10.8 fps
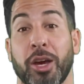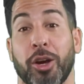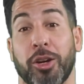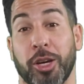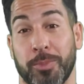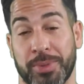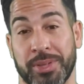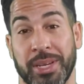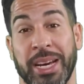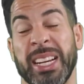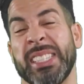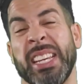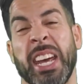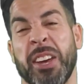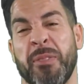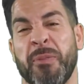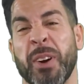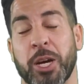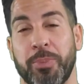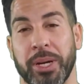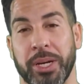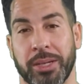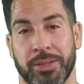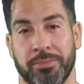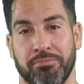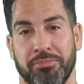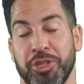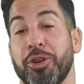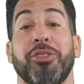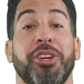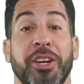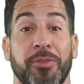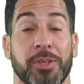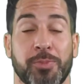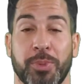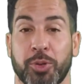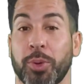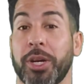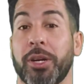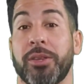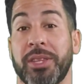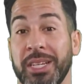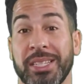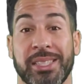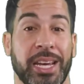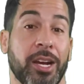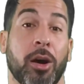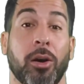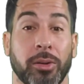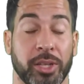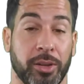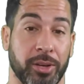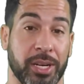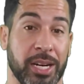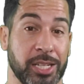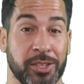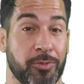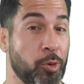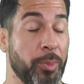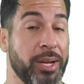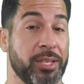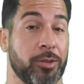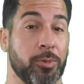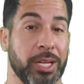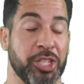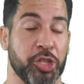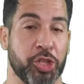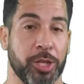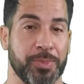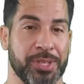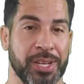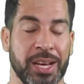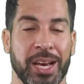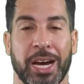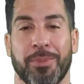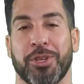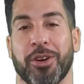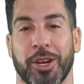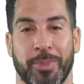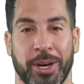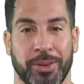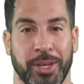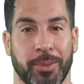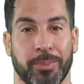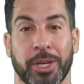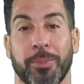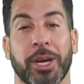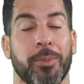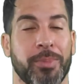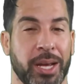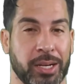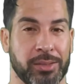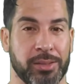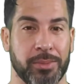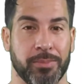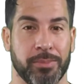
Hookups, NSA, fuck buddies. Do you know the difference between these and all the other kinds of romantic relationships? I'm talking about them. Coming up next.